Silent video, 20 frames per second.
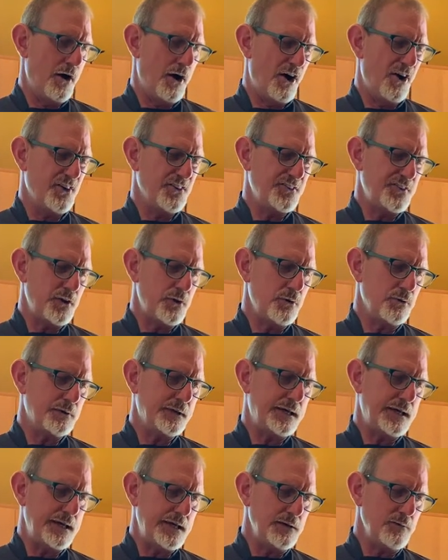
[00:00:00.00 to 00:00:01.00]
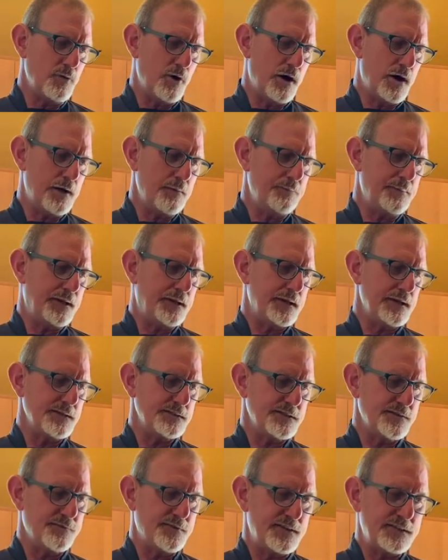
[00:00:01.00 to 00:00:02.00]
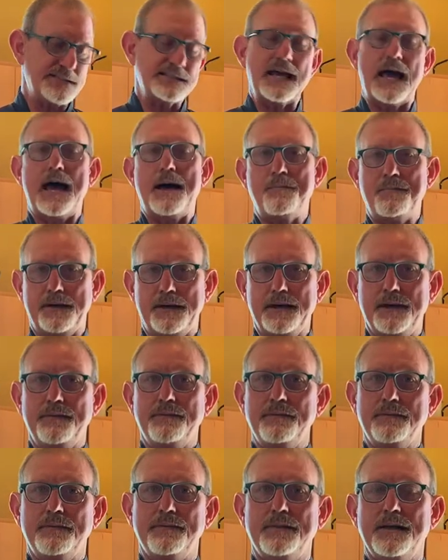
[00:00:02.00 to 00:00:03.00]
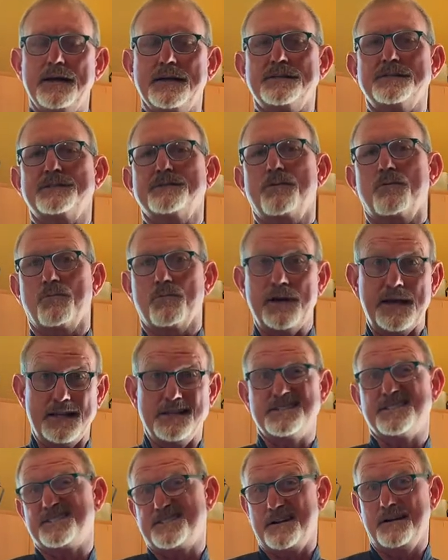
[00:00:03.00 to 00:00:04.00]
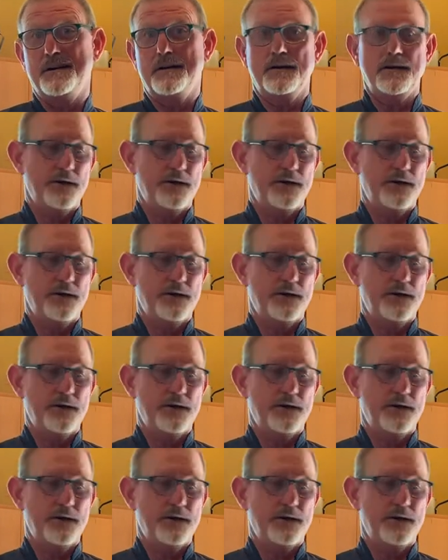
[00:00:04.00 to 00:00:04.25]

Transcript: also, quinoa, because of the saponin that's rinsed